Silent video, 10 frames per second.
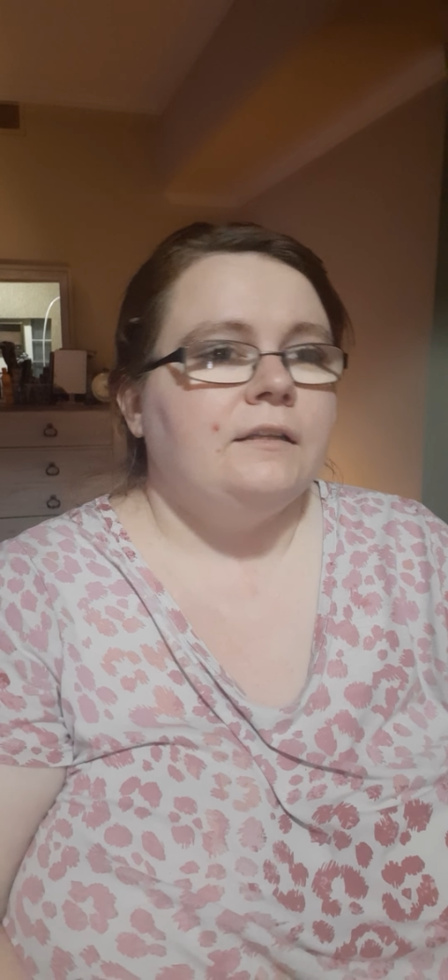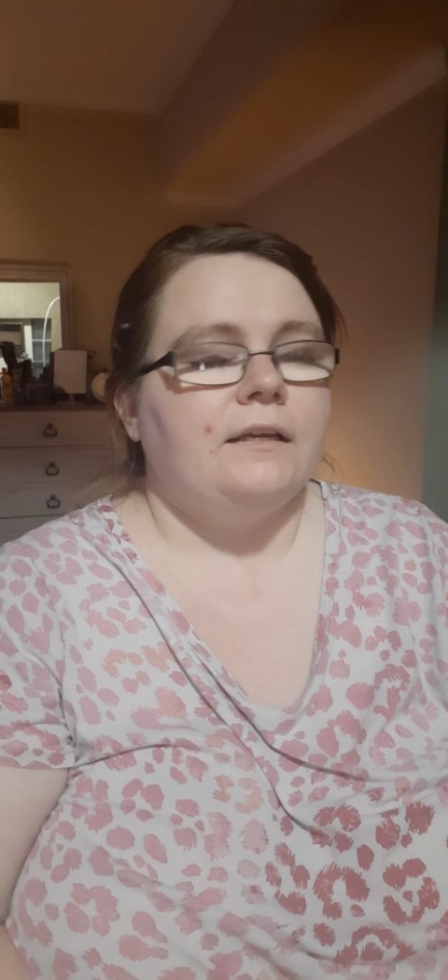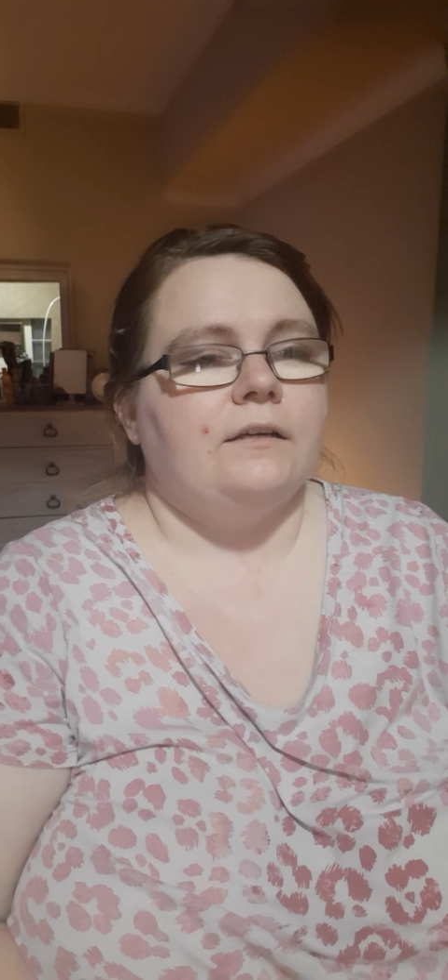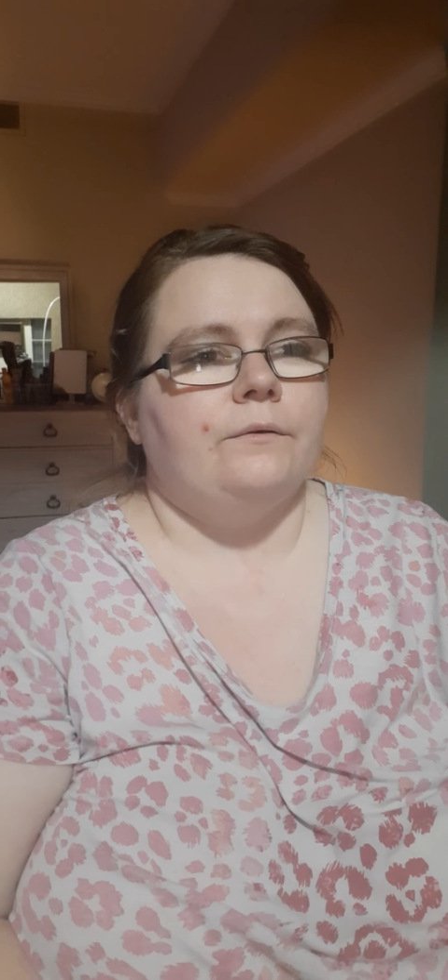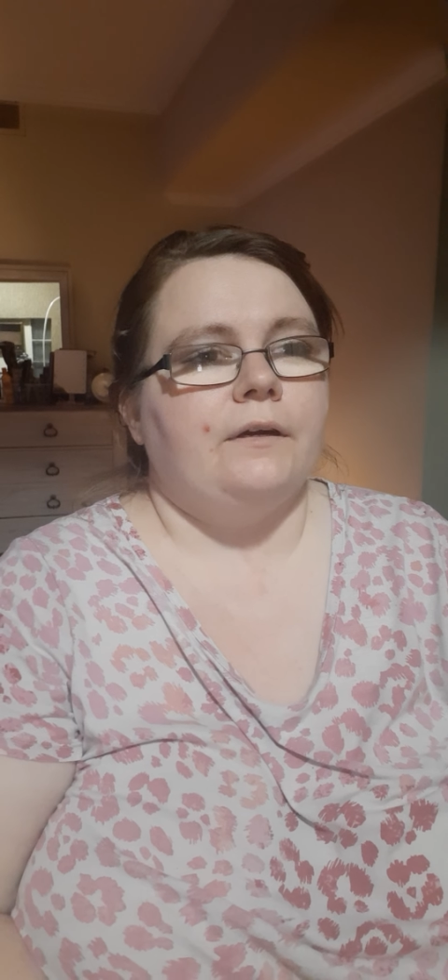
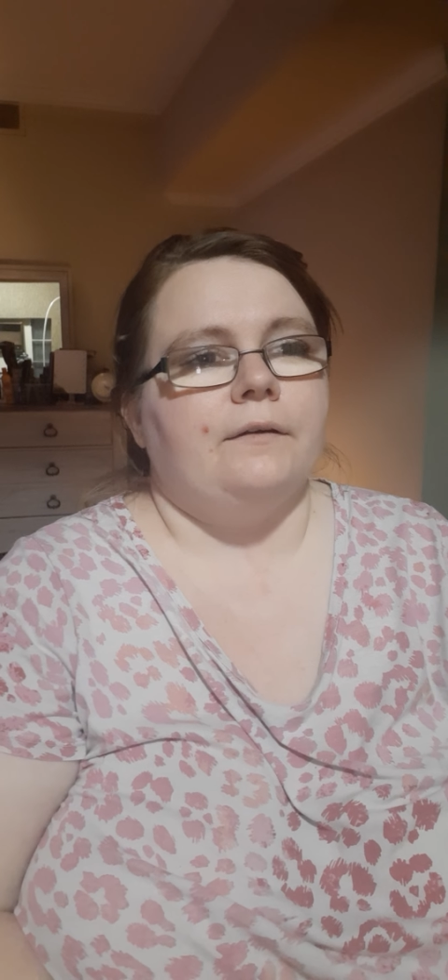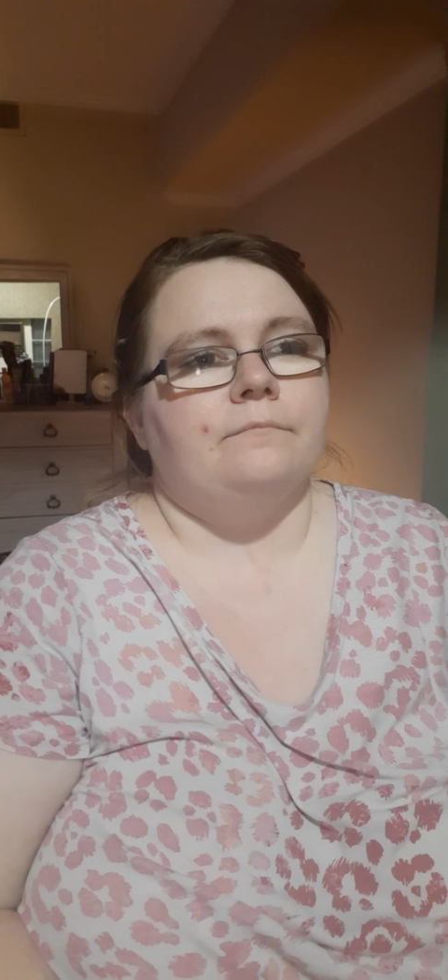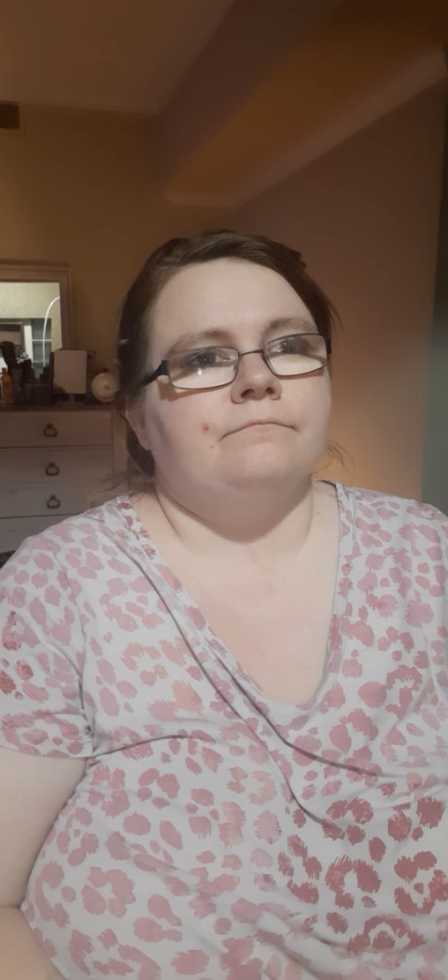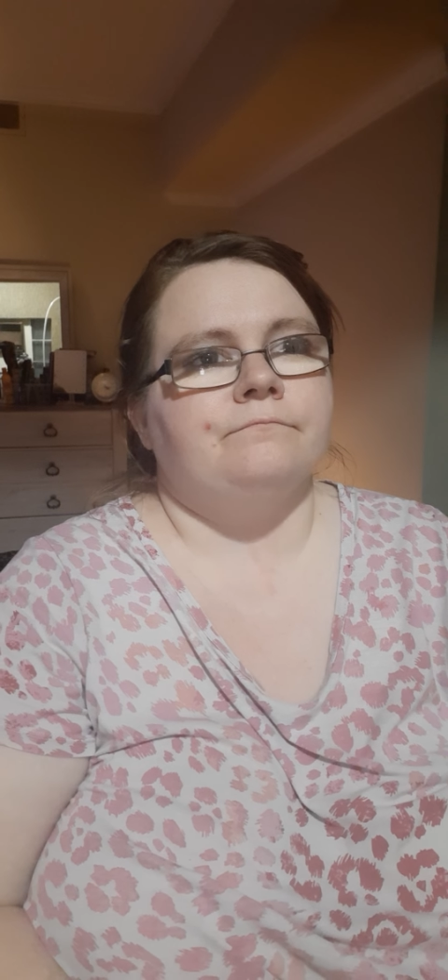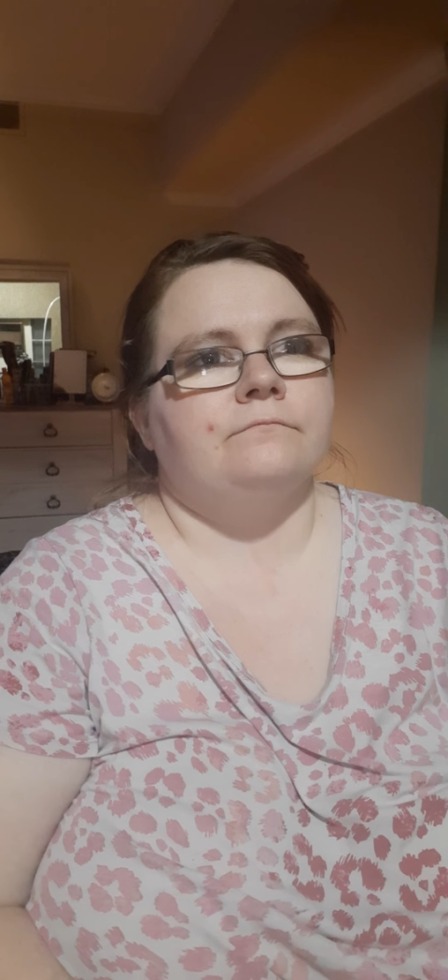Like, okay,
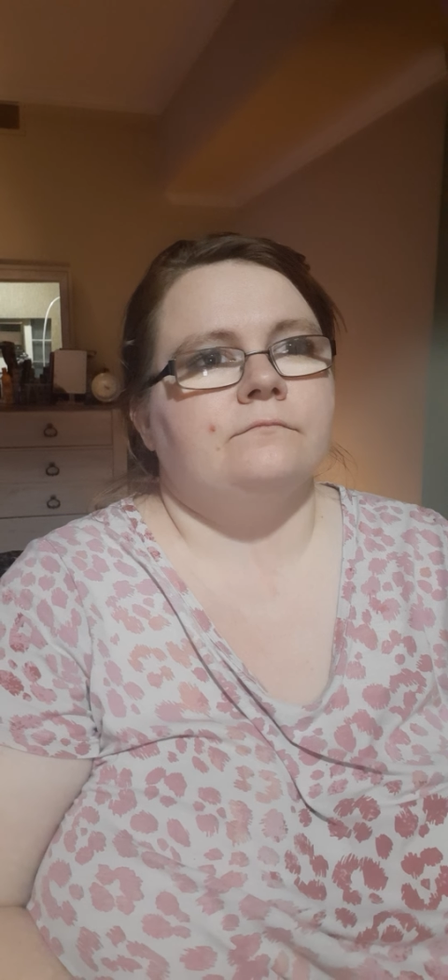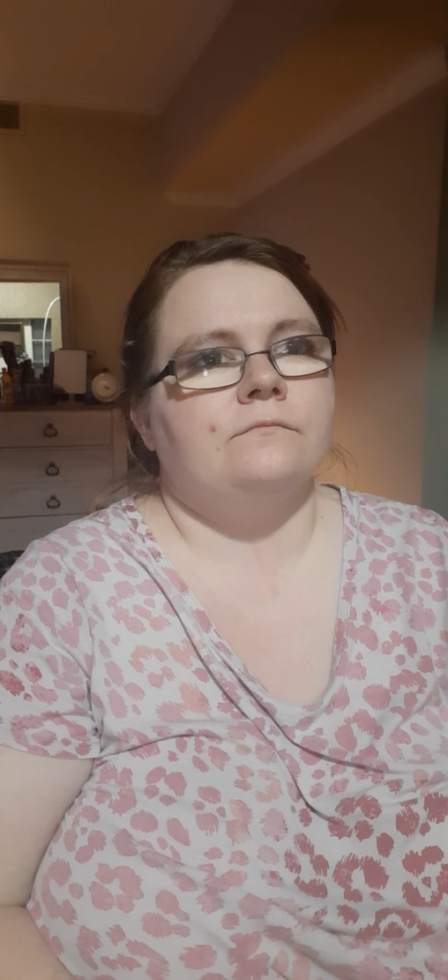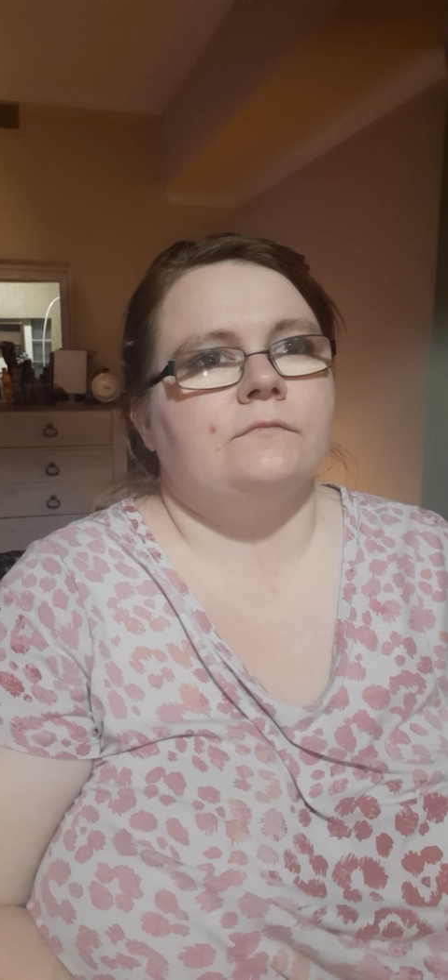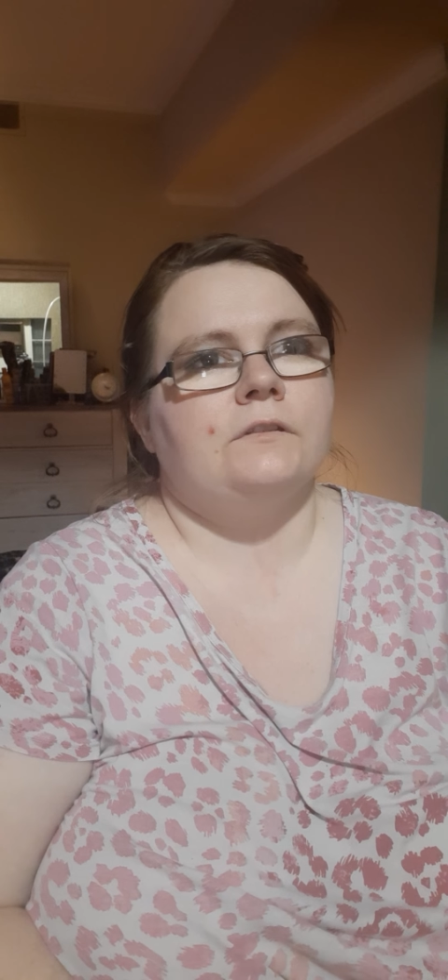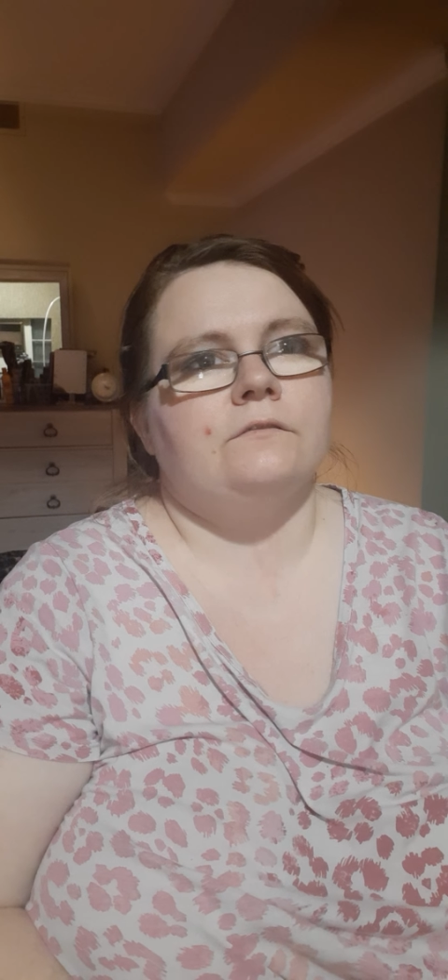
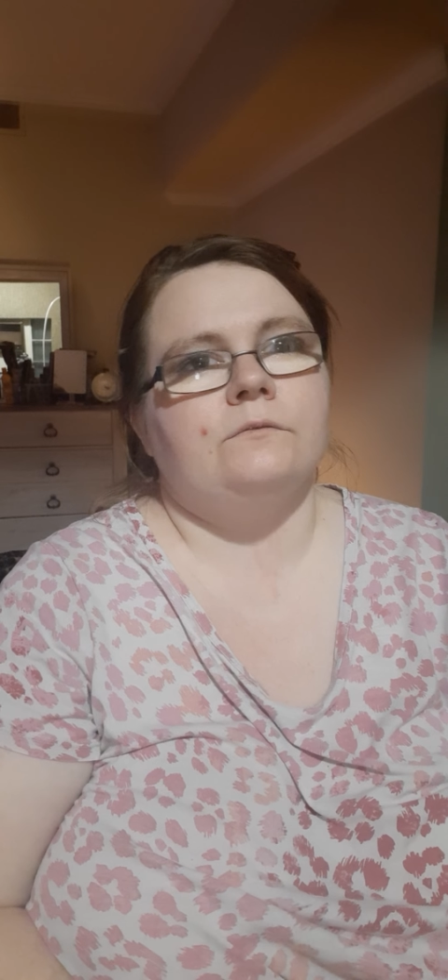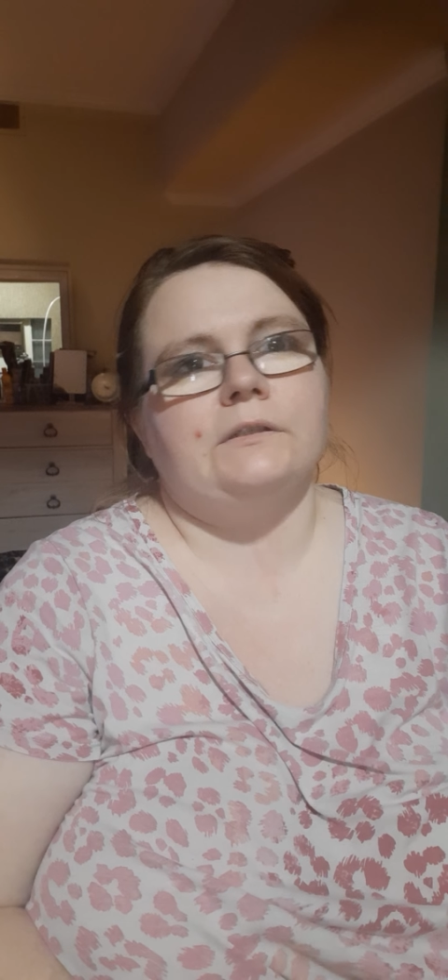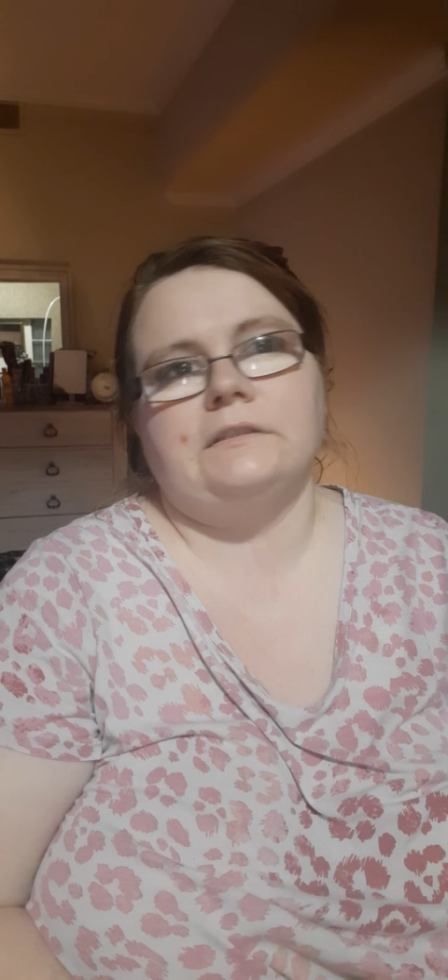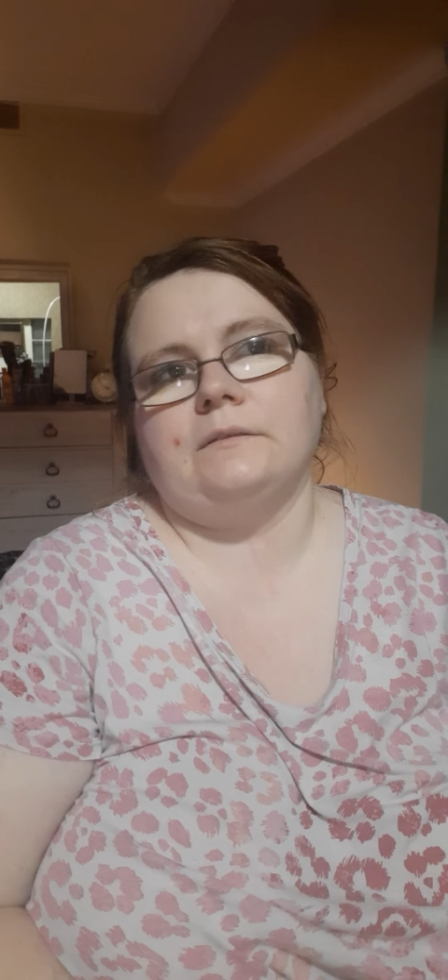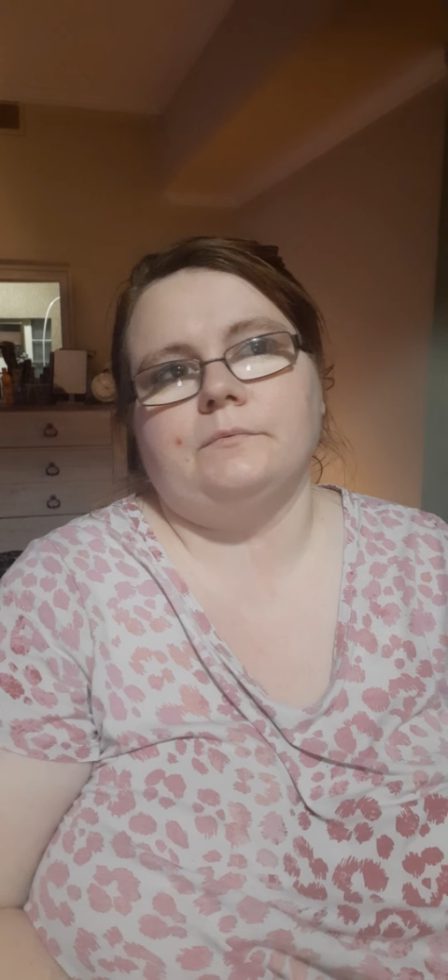for
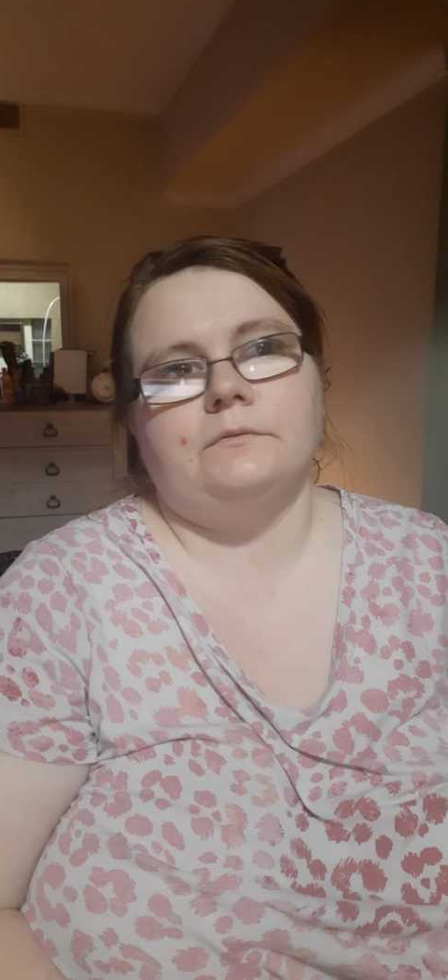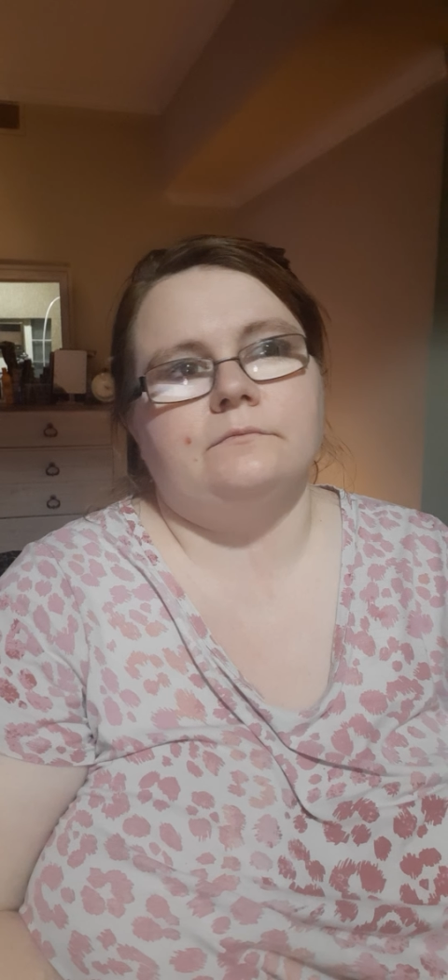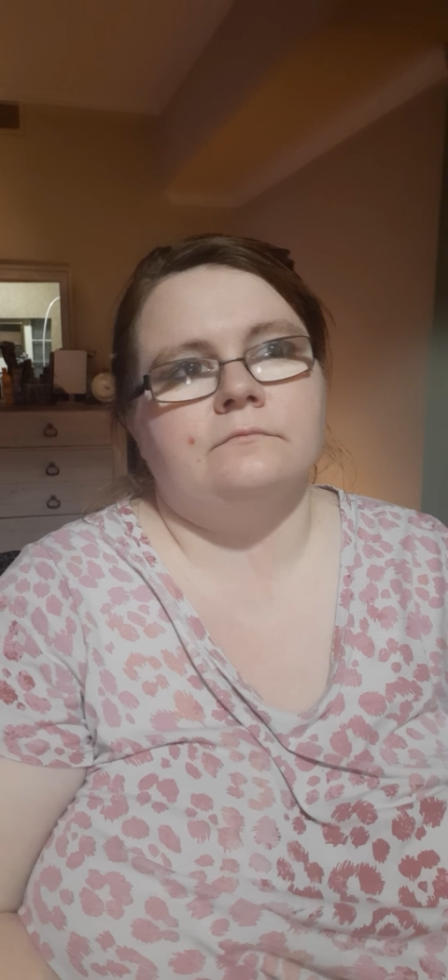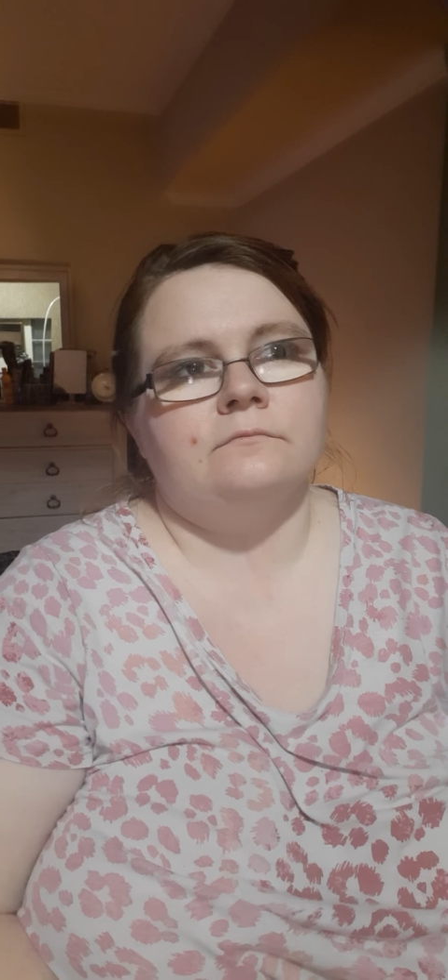example,